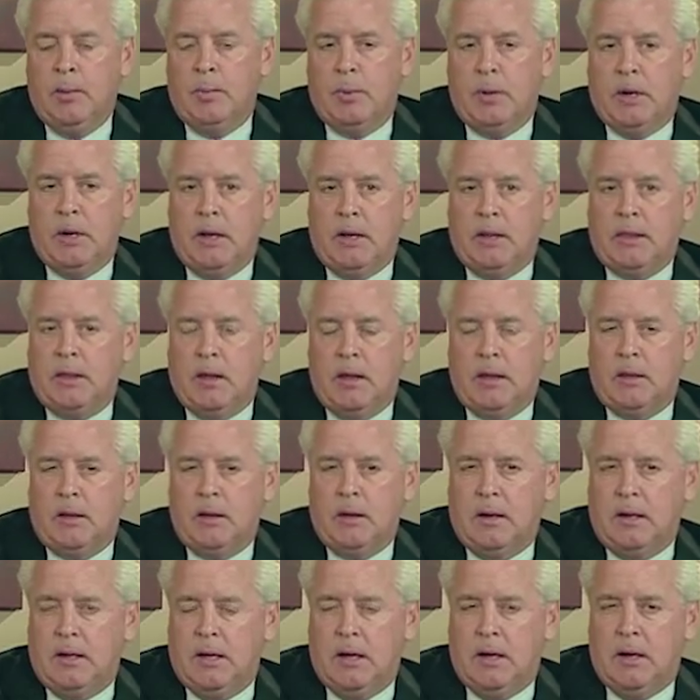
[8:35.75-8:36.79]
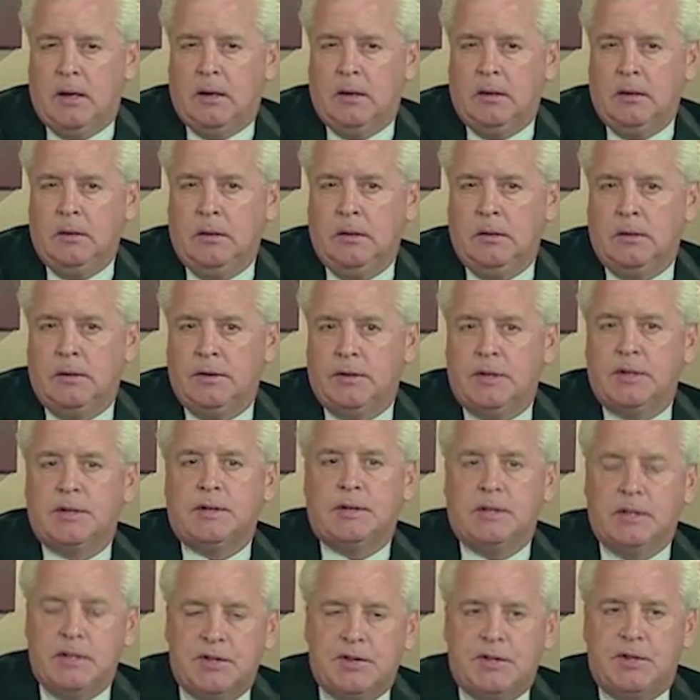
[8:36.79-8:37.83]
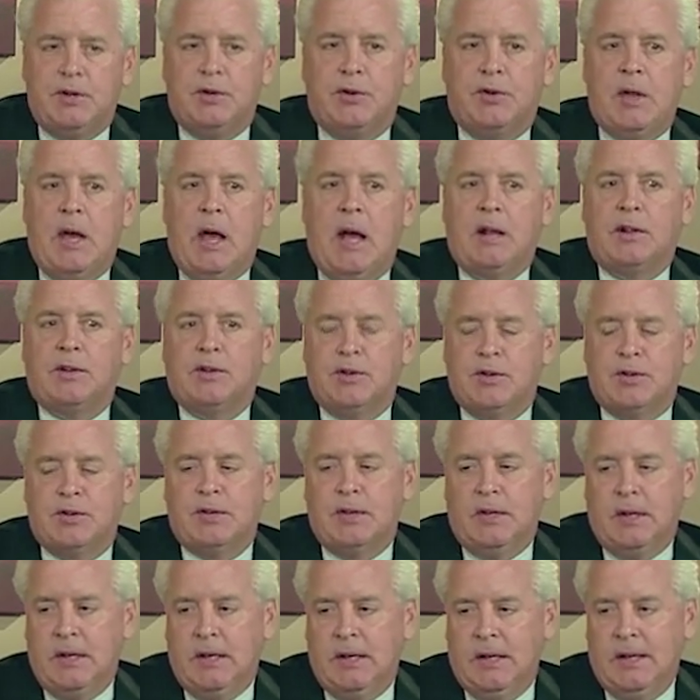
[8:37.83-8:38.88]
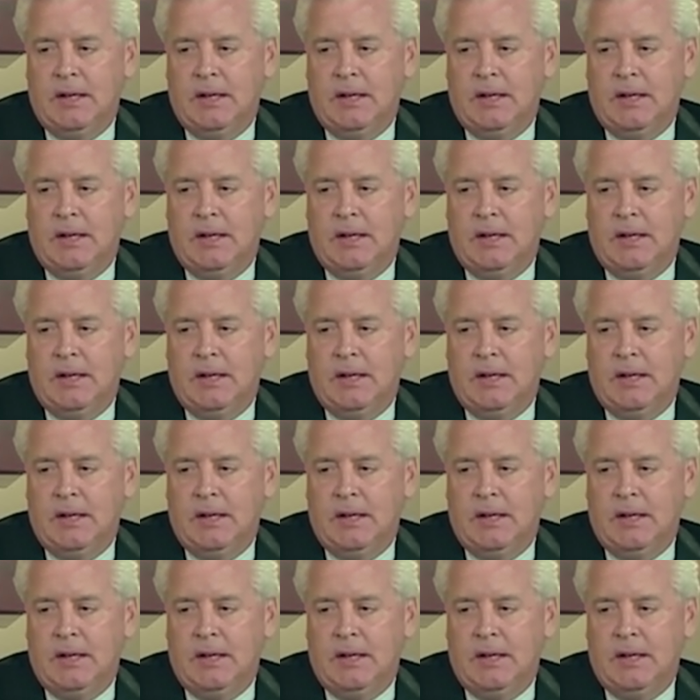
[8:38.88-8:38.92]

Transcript: But again, just listen to your doctors.